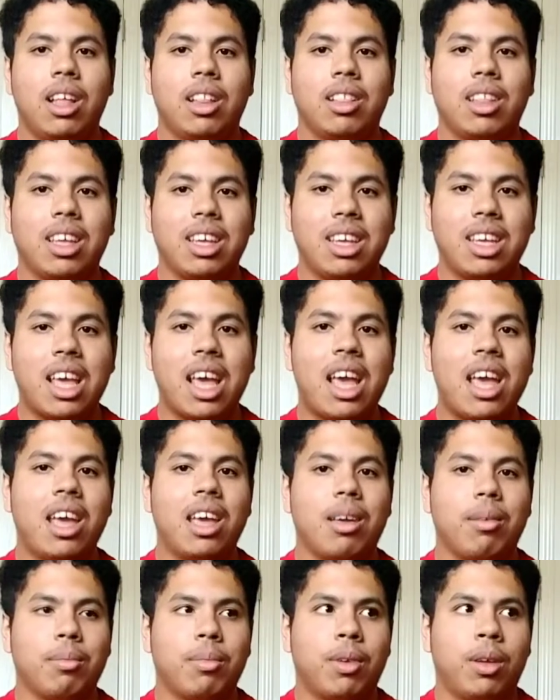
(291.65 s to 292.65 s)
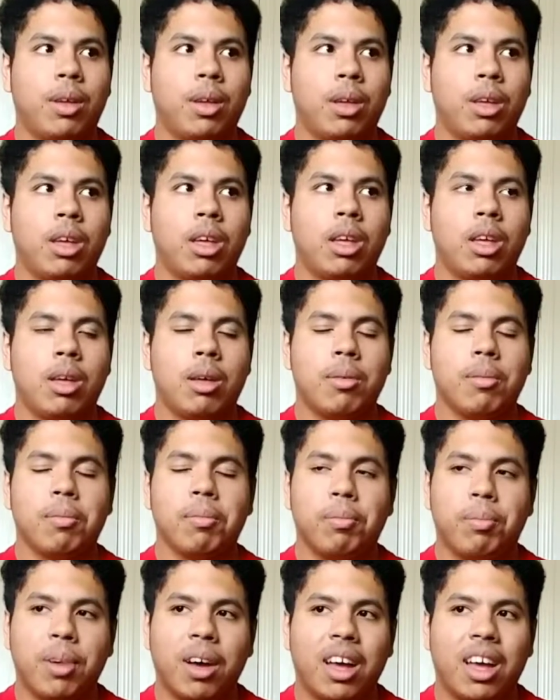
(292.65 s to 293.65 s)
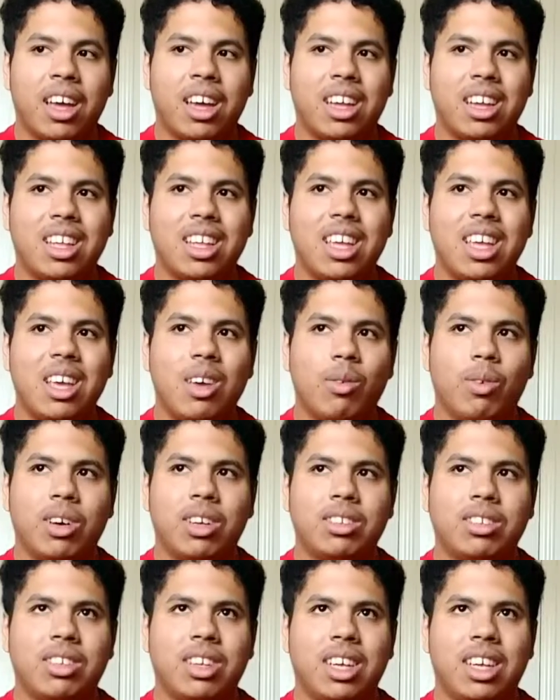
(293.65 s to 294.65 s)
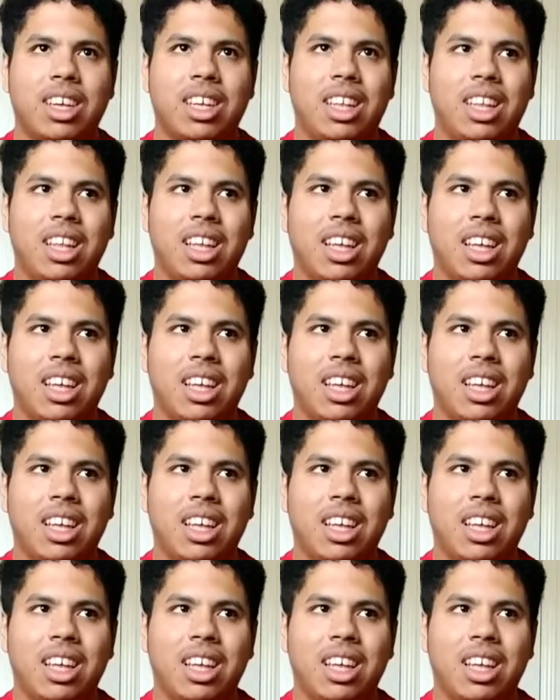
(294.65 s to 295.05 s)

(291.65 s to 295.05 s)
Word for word: the game, but he wasn't